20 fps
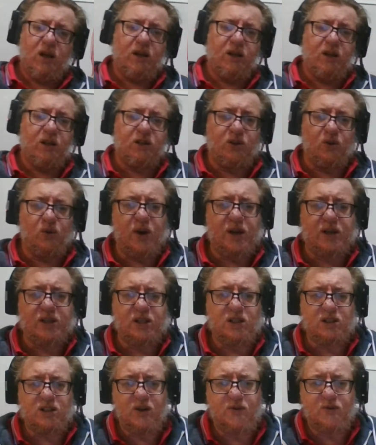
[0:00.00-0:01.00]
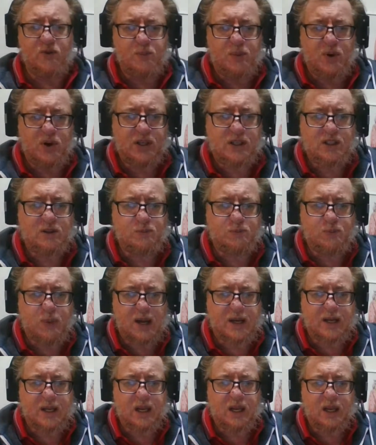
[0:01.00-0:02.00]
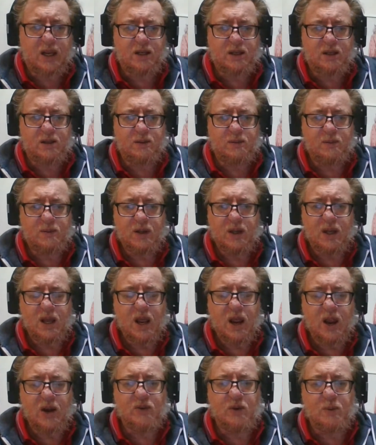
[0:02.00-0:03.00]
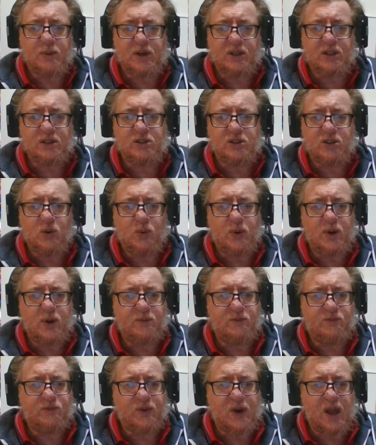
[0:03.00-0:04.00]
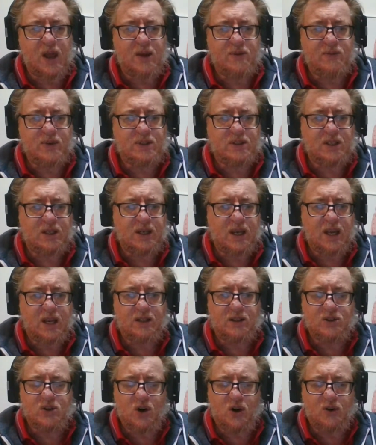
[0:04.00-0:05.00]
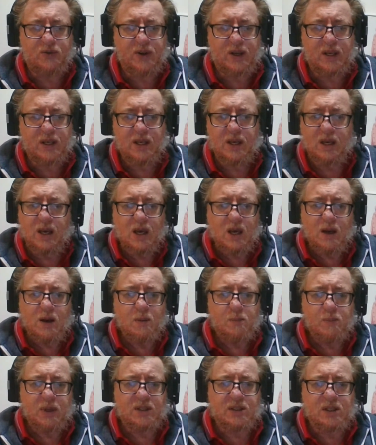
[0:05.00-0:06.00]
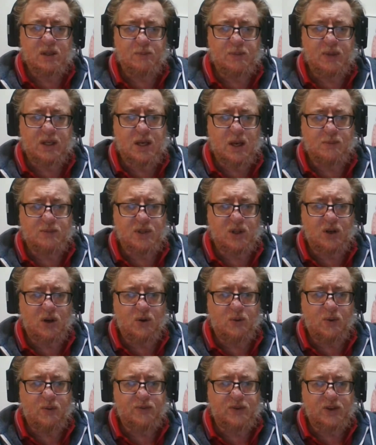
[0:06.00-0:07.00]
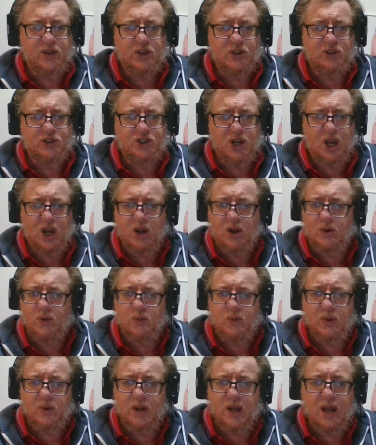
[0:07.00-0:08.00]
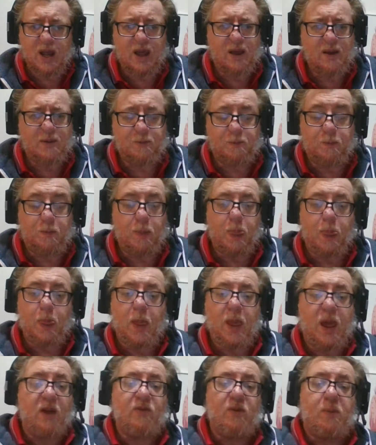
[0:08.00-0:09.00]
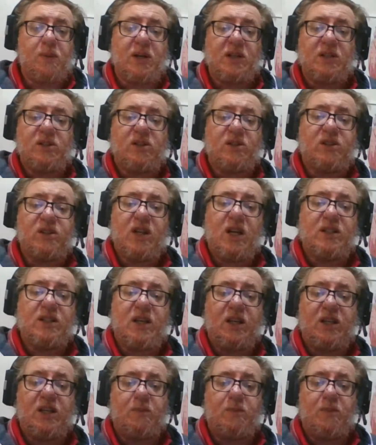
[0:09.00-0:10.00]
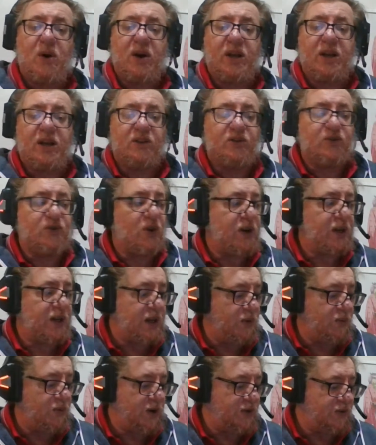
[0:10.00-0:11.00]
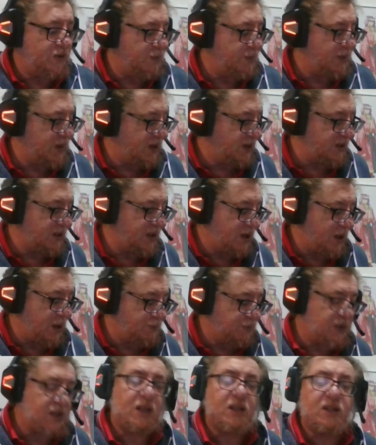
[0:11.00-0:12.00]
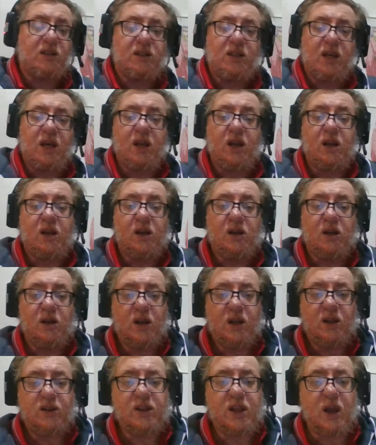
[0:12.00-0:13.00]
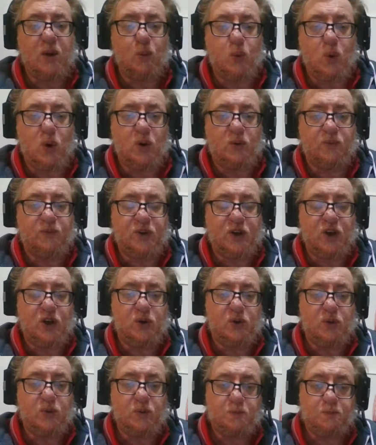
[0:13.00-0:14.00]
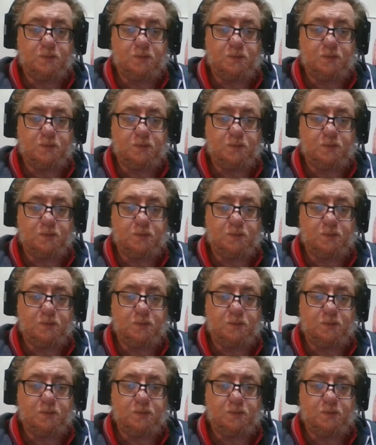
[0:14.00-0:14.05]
the director's everybody's buddy, and everybody's doing him favors and getting coffee. But somebody comes along with a new show, everybody just starts undermining it, trying to get rid of it because it upsets their worldview.